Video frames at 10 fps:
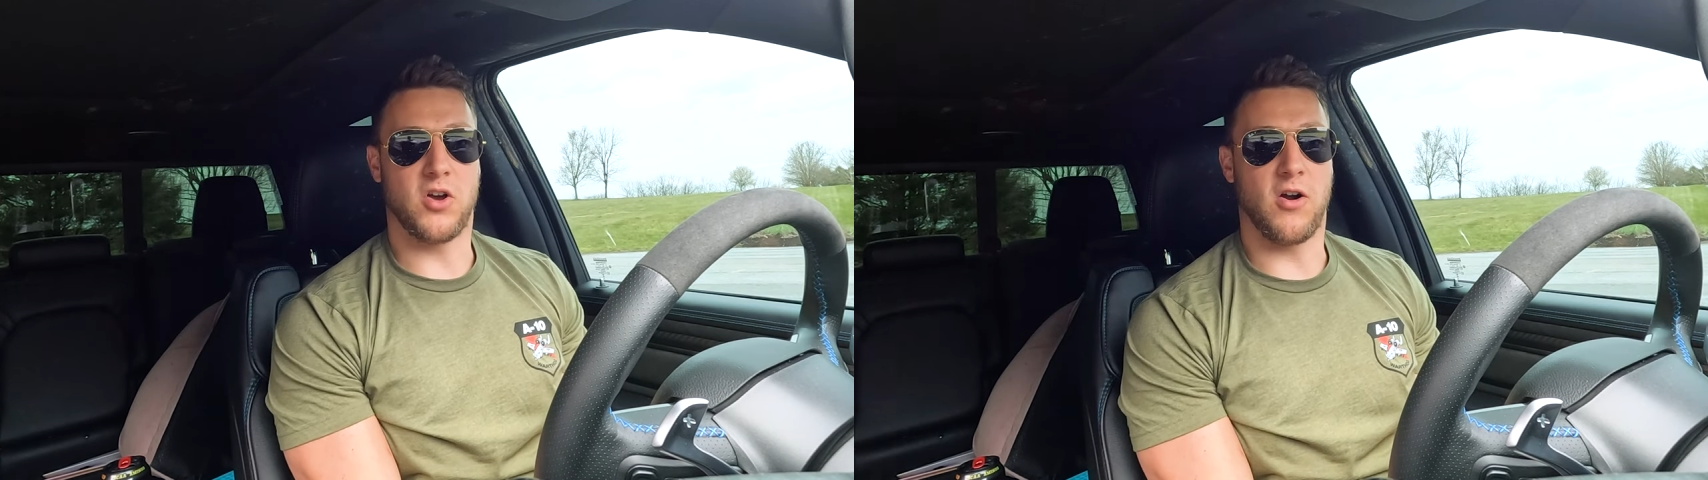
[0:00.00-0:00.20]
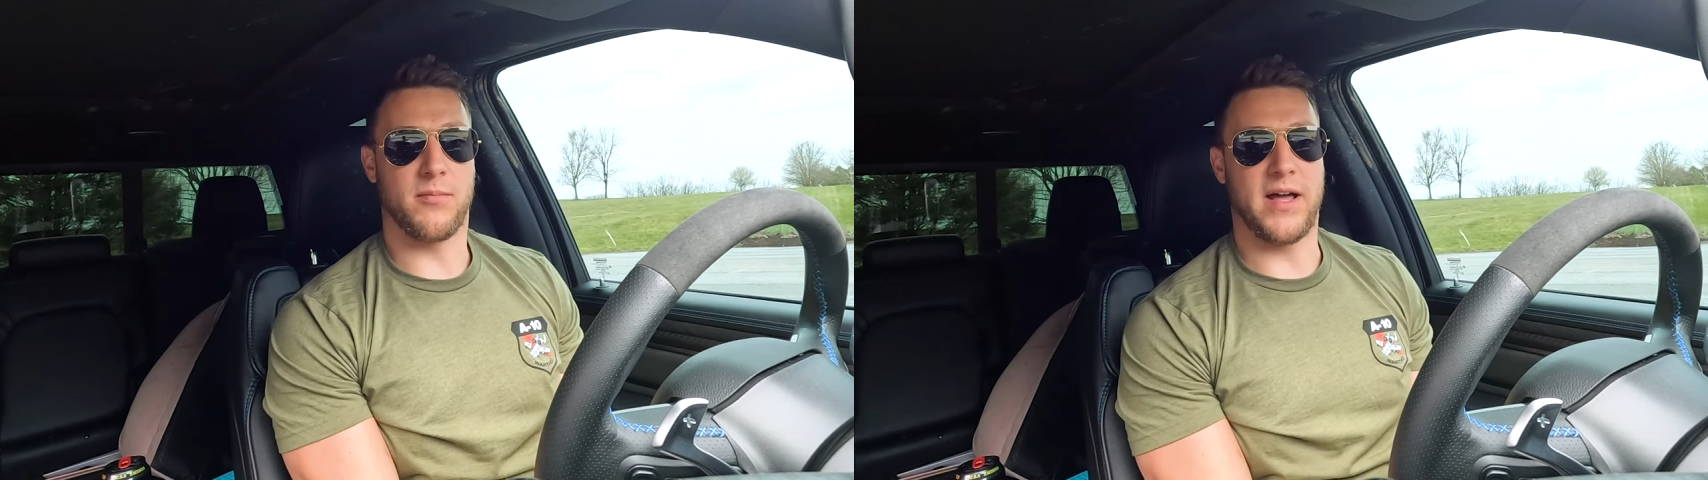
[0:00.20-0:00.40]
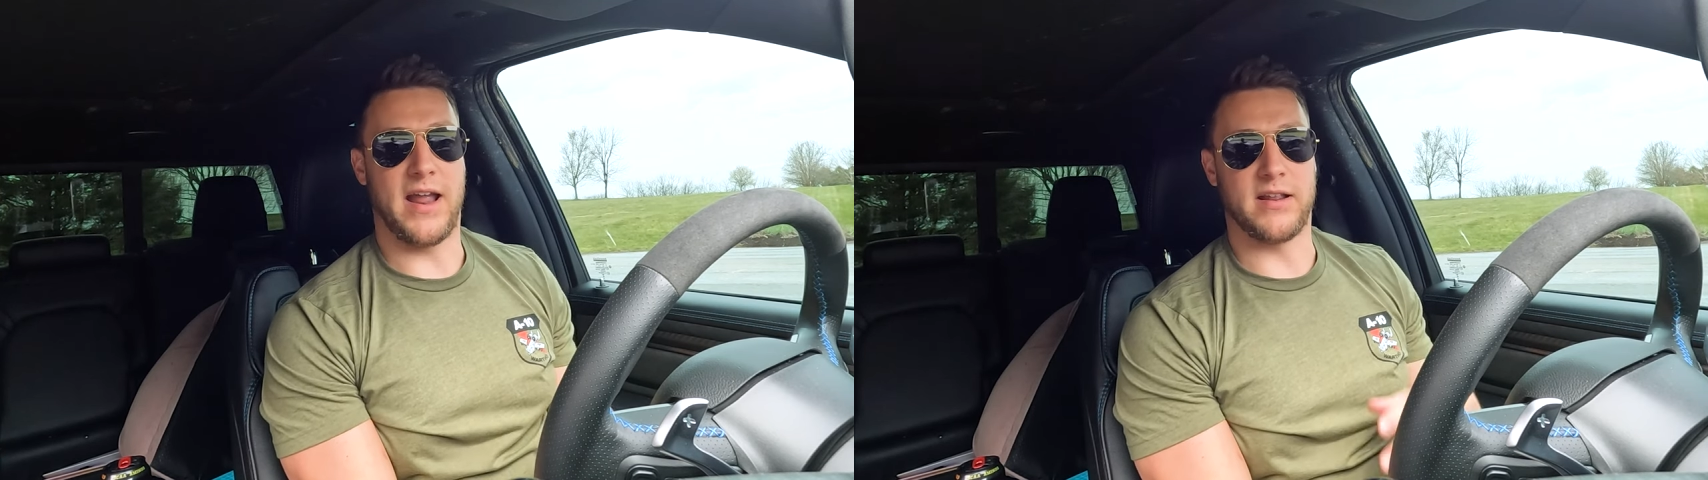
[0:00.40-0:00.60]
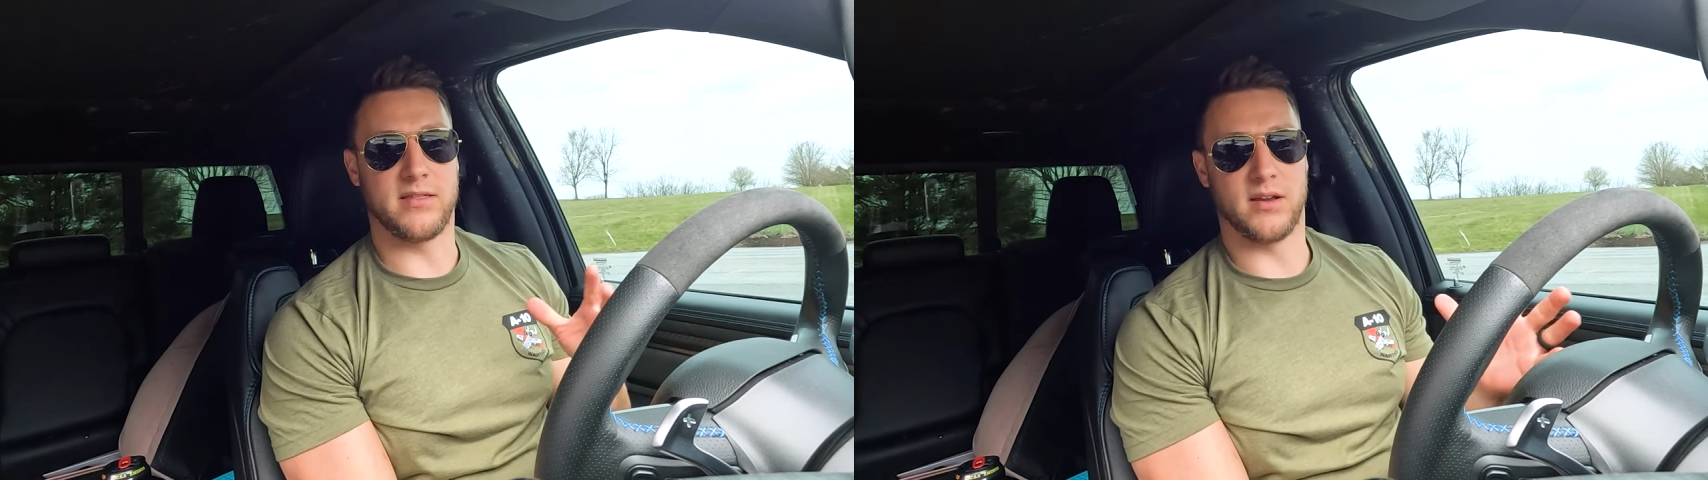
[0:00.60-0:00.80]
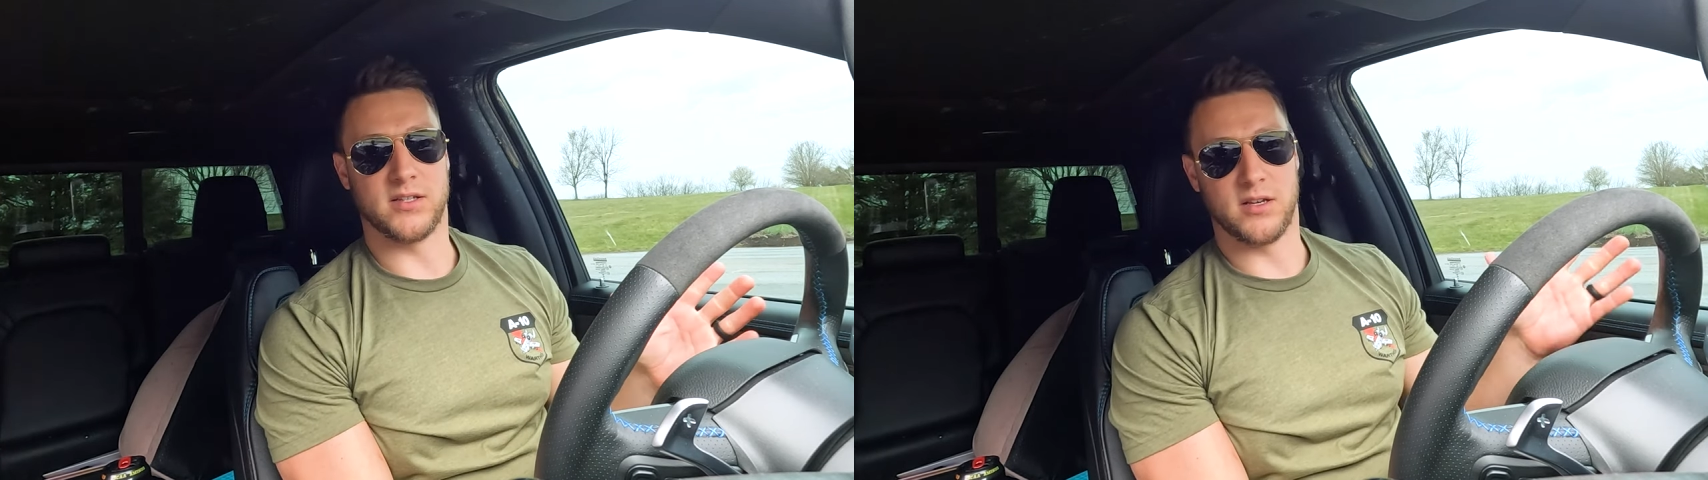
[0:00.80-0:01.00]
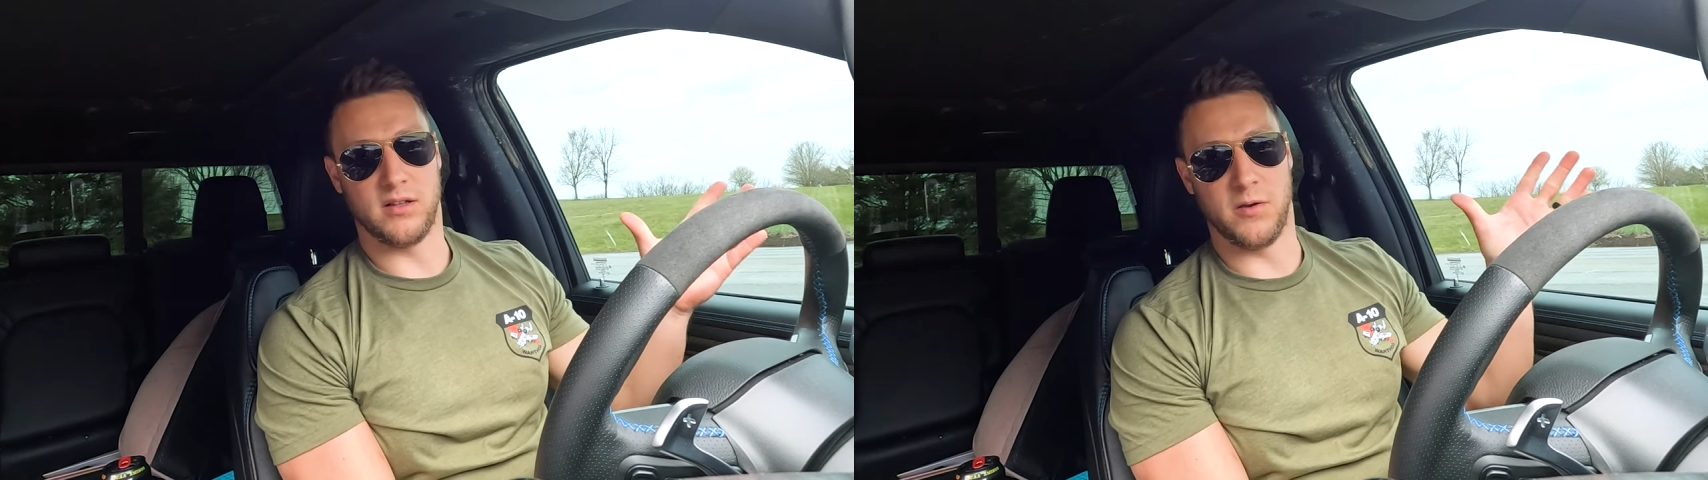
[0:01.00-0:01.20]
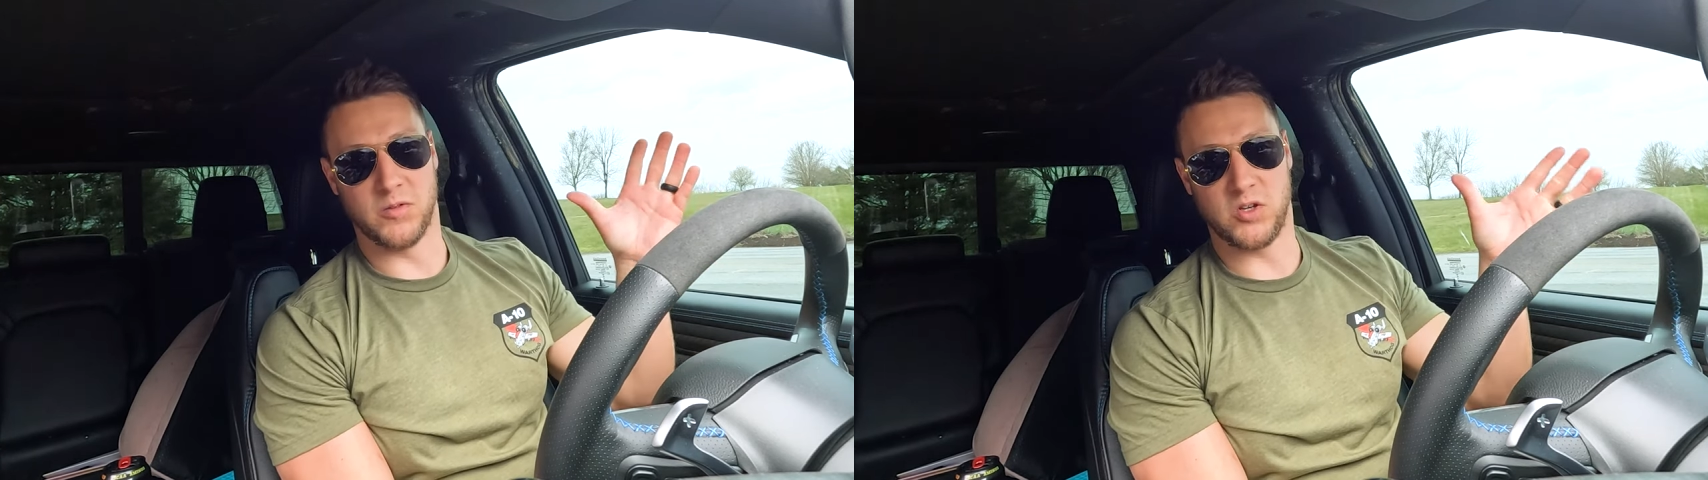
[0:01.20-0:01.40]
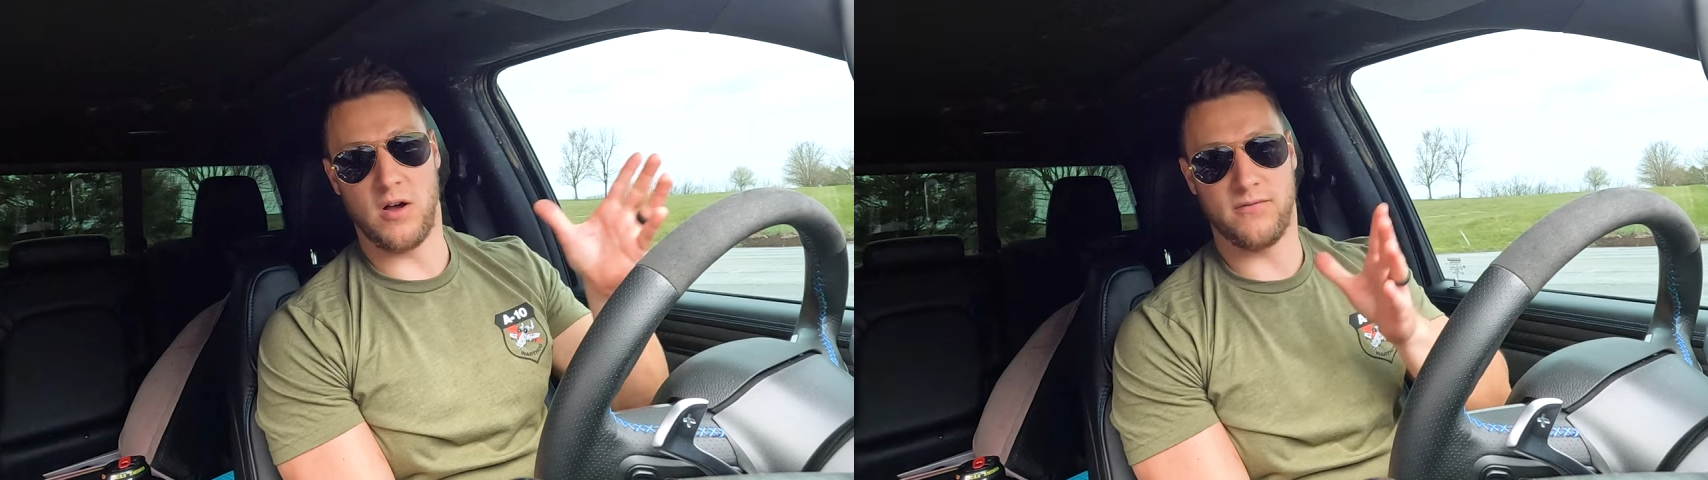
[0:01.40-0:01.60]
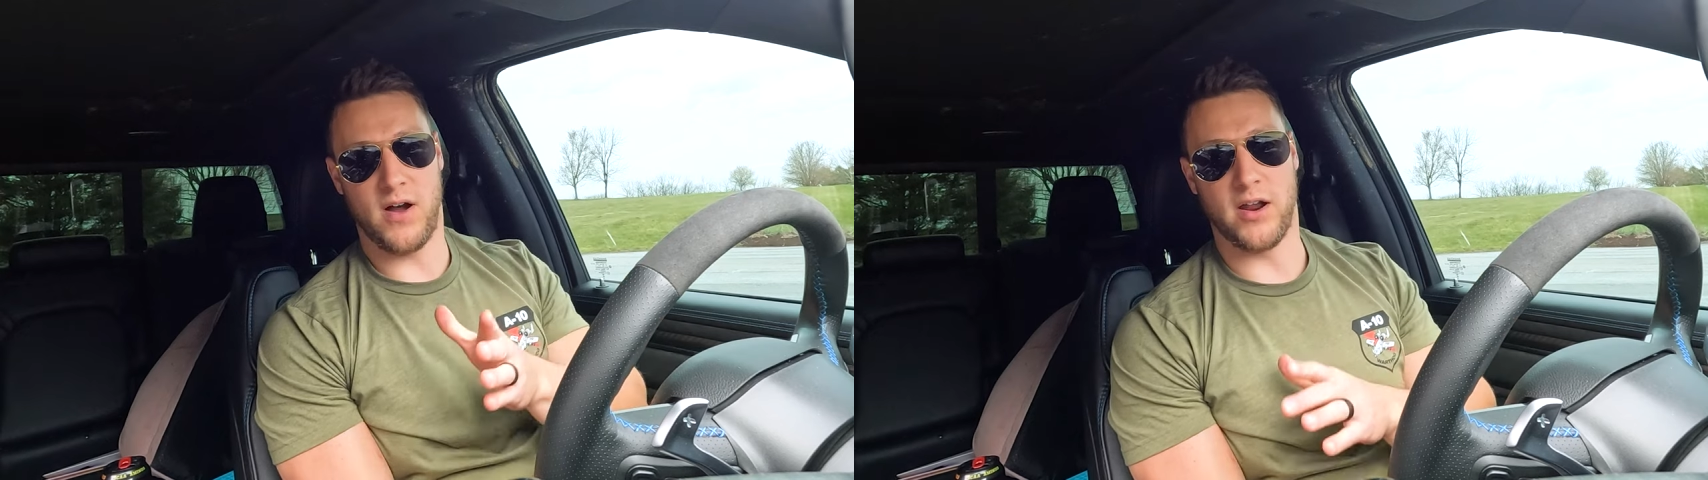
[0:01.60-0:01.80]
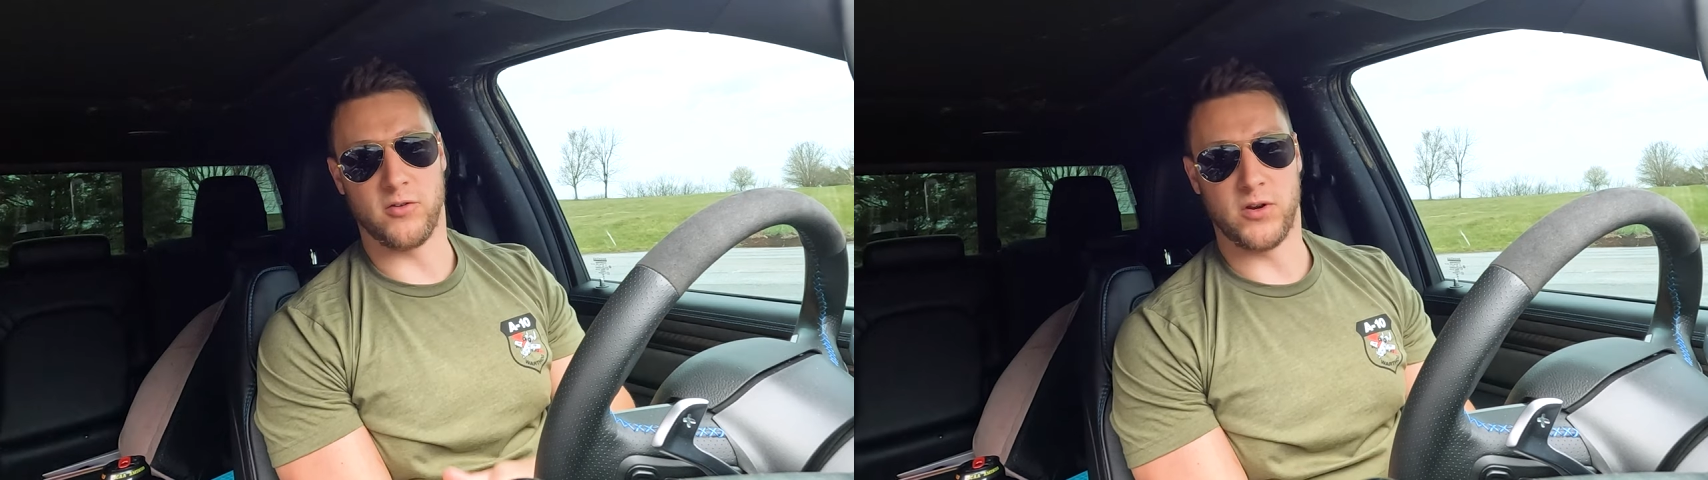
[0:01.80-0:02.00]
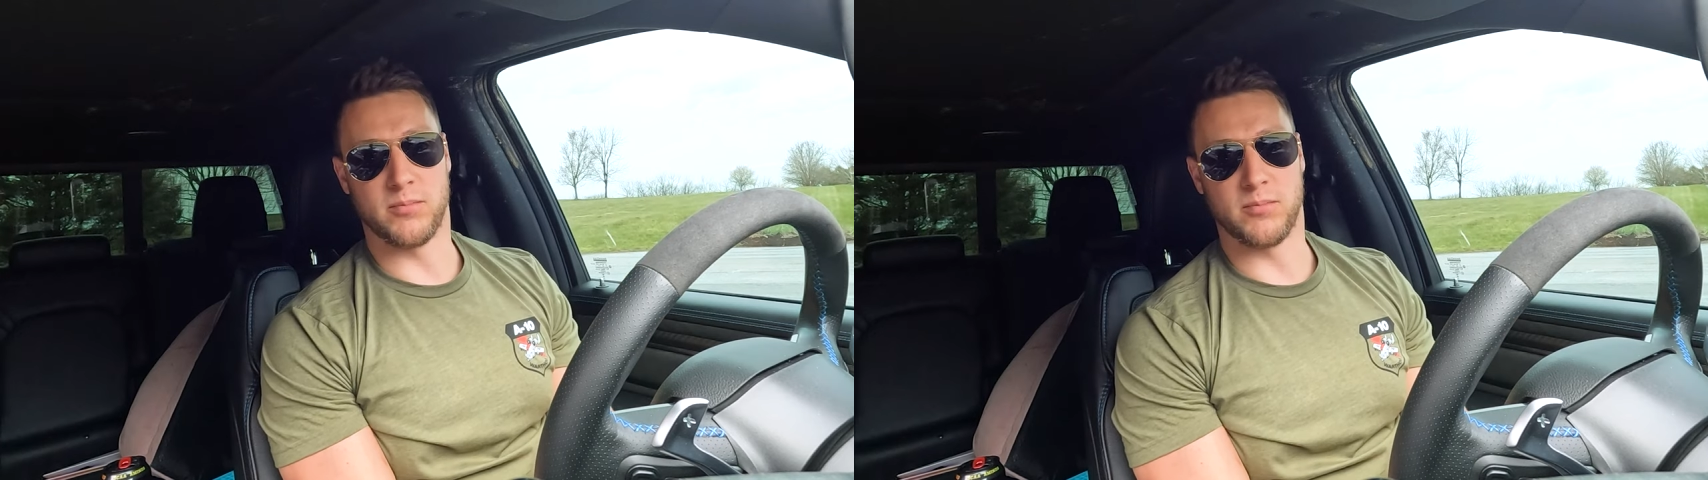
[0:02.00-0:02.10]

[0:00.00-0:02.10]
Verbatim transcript: talk about anything until it was all final.